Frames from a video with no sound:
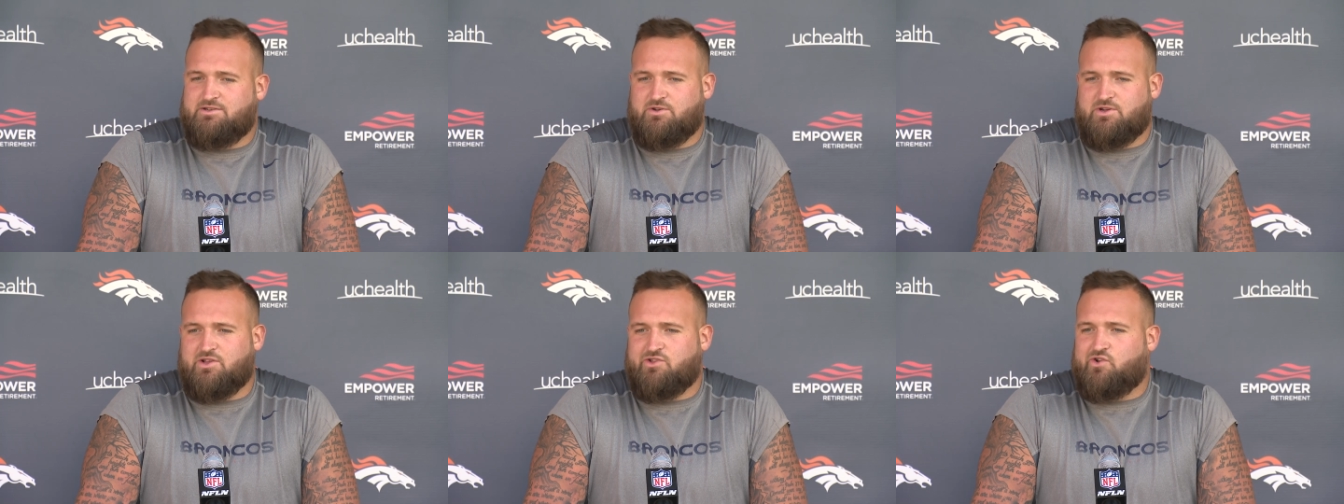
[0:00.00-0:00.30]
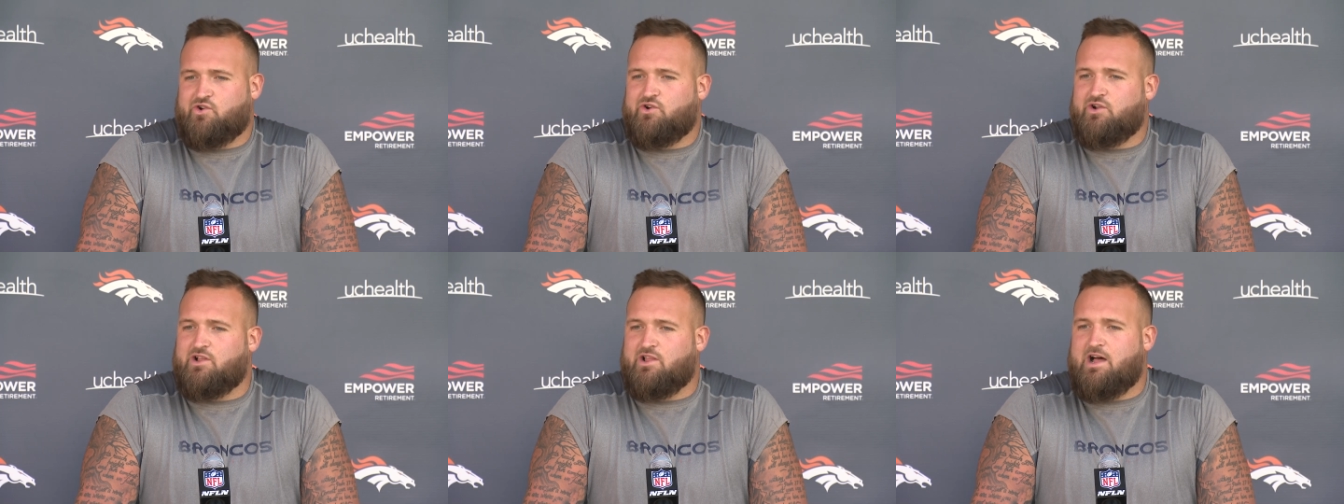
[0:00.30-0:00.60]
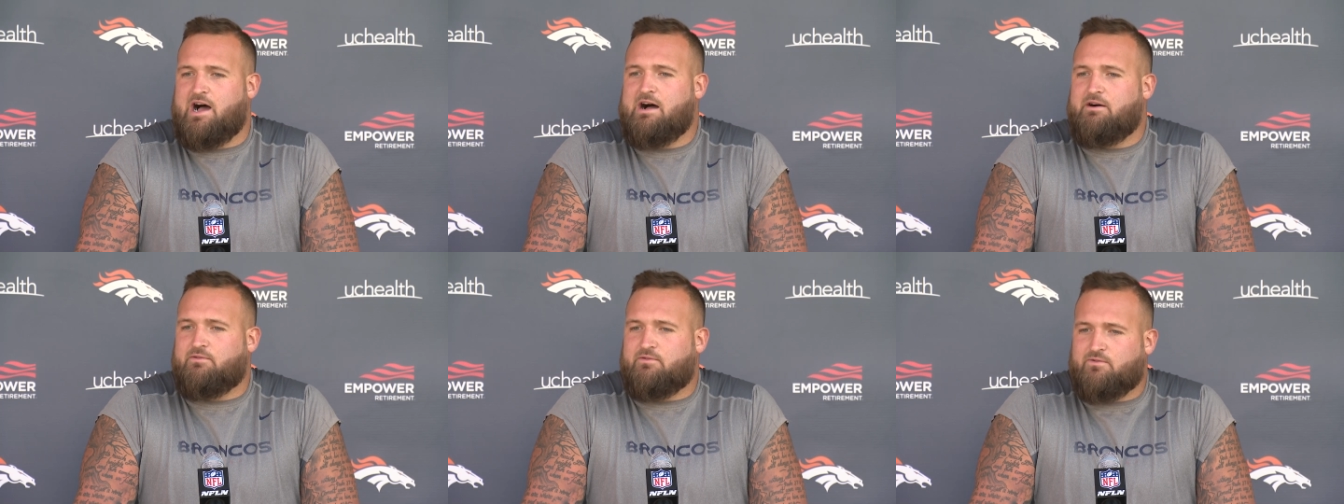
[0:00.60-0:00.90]
You can learn a
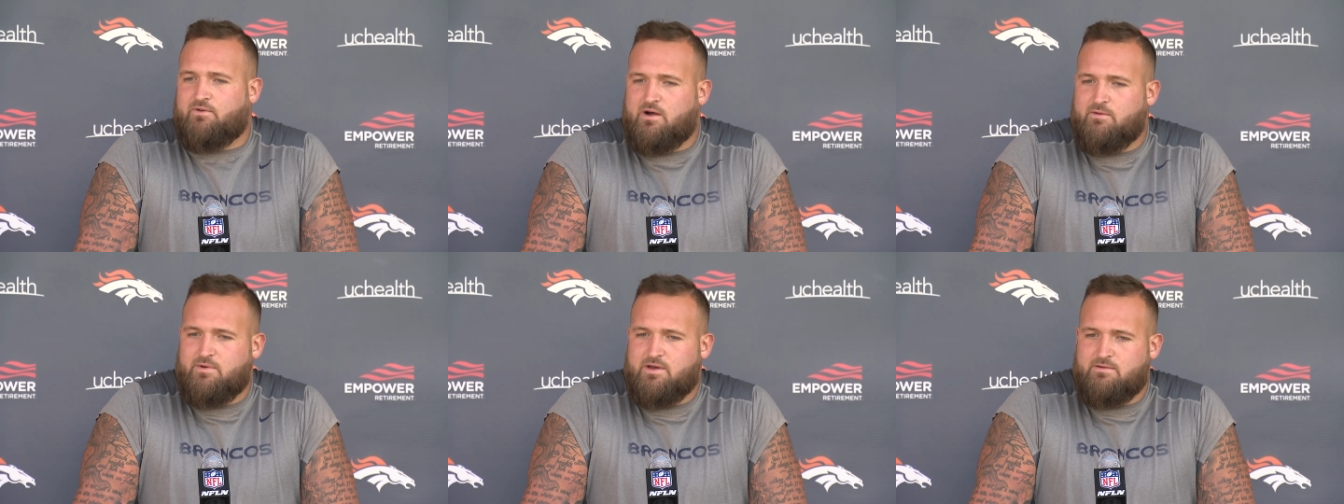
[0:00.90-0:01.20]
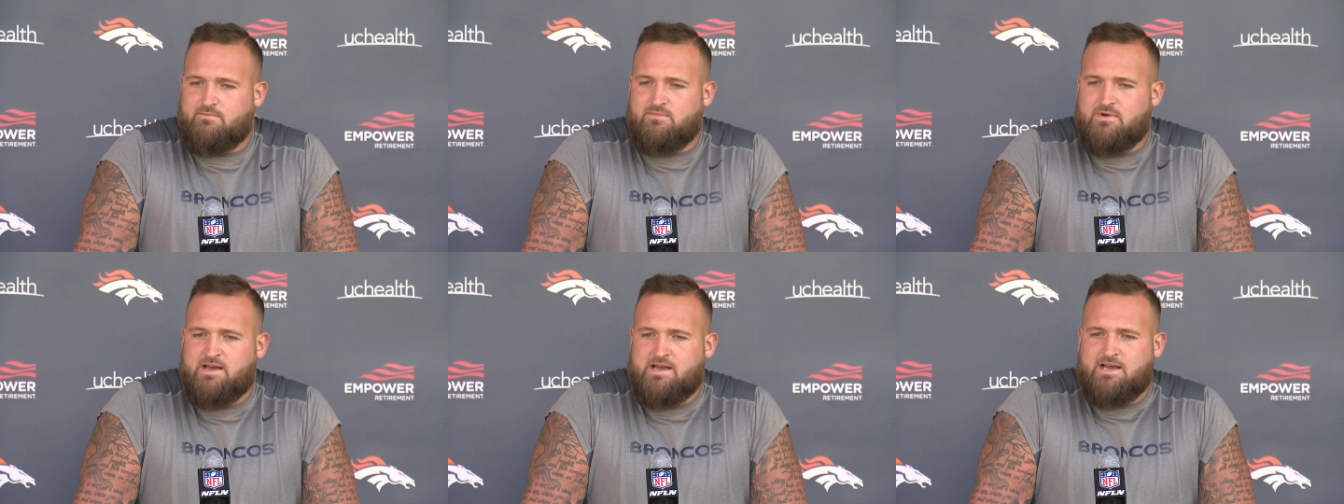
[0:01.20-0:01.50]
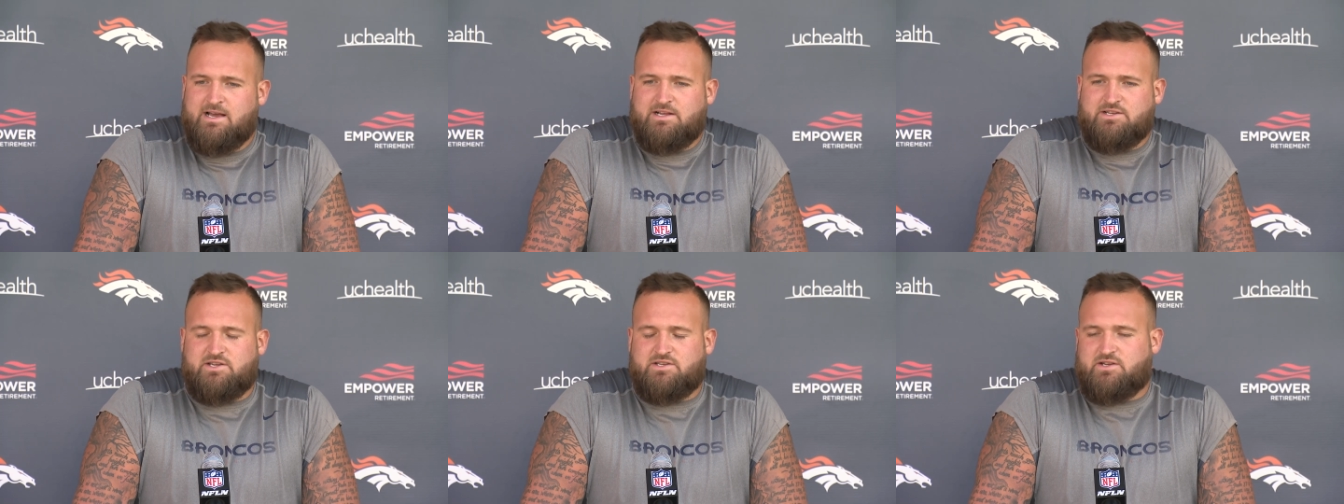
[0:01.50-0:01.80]
lot from him.
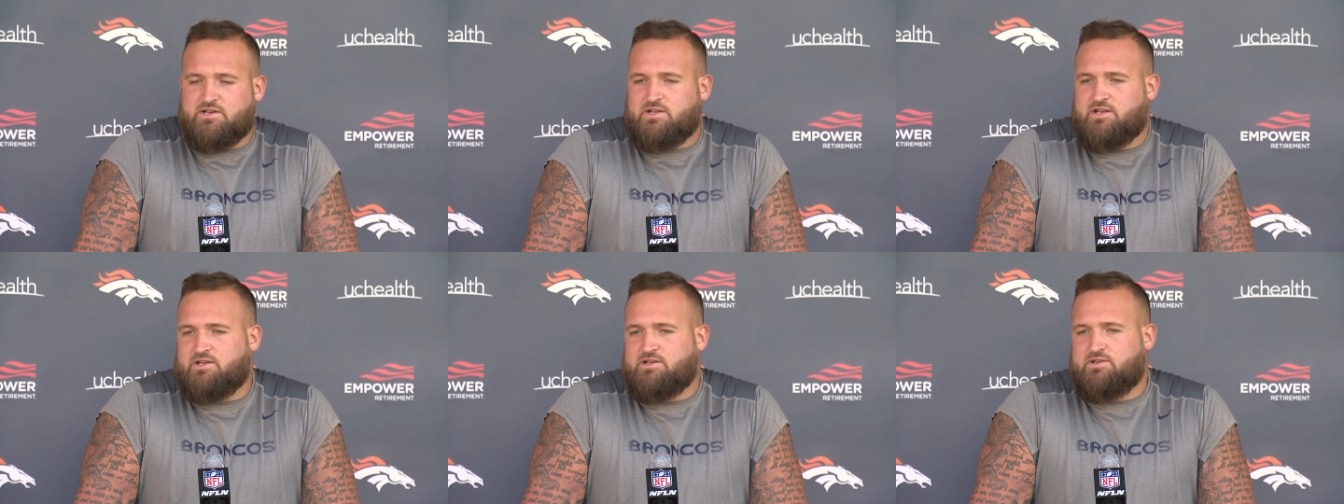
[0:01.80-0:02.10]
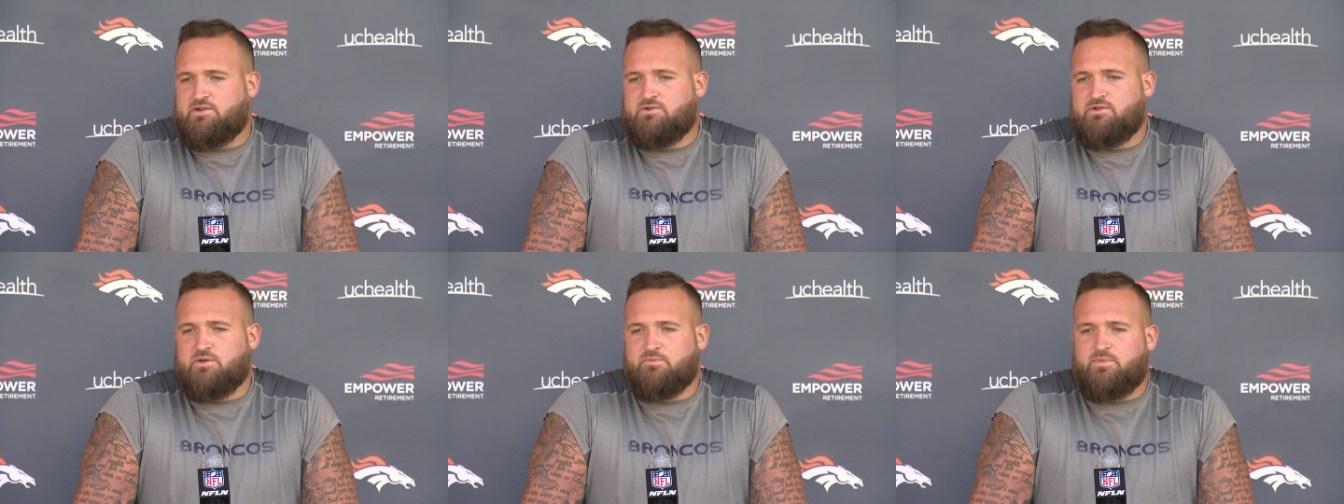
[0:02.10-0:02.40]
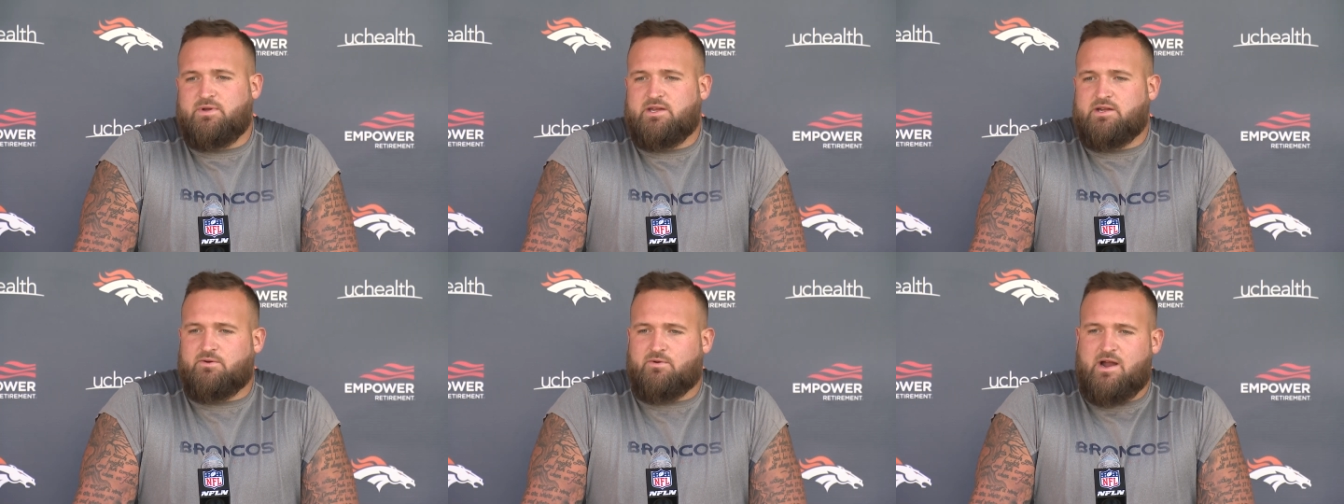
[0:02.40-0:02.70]
Just a good dude to
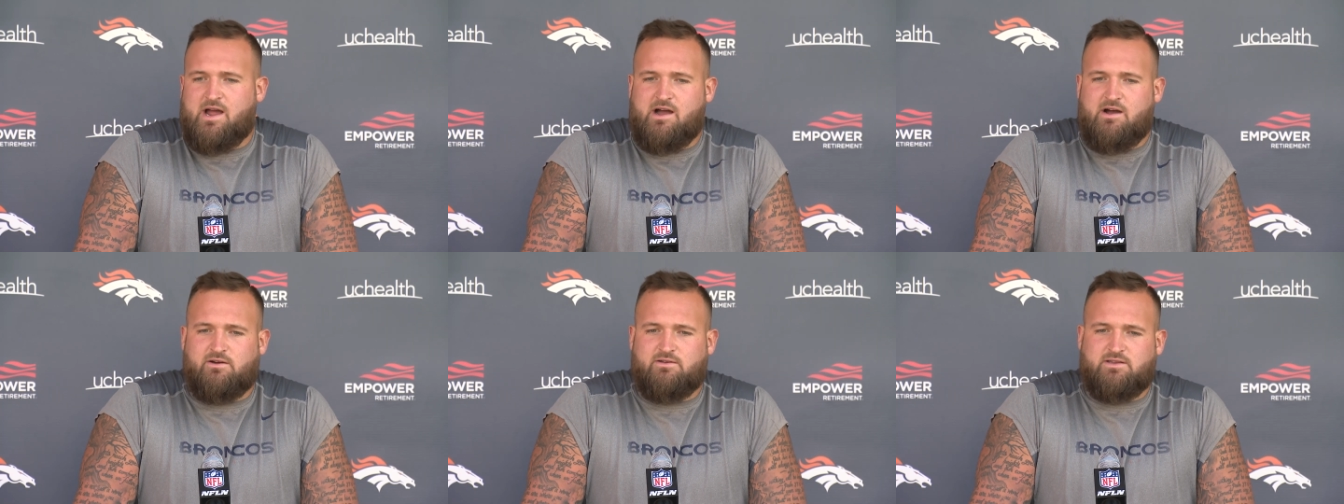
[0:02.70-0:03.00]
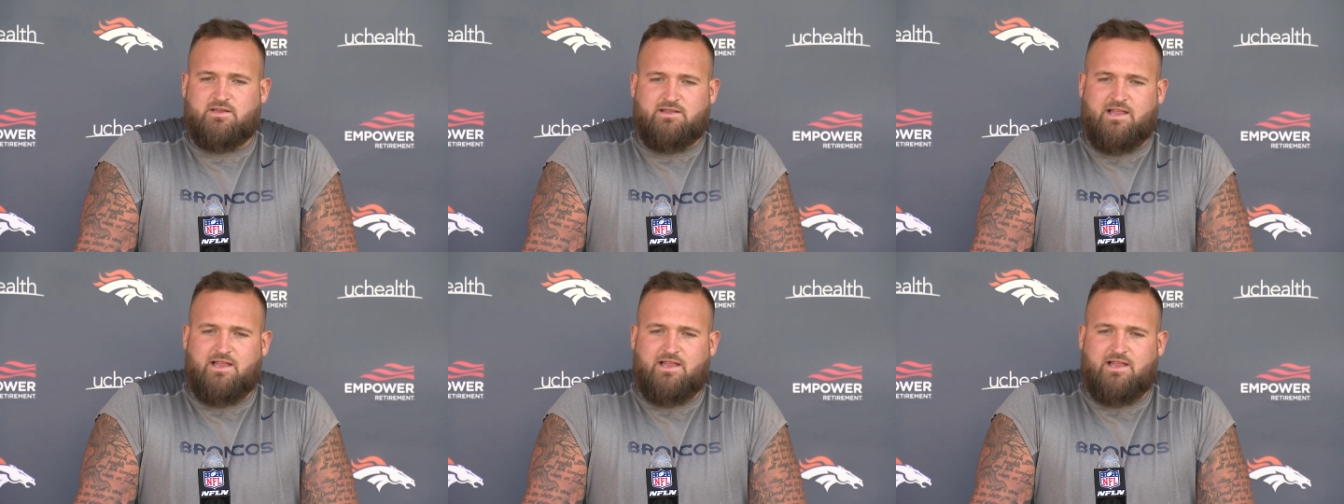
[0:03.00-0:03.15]
be around.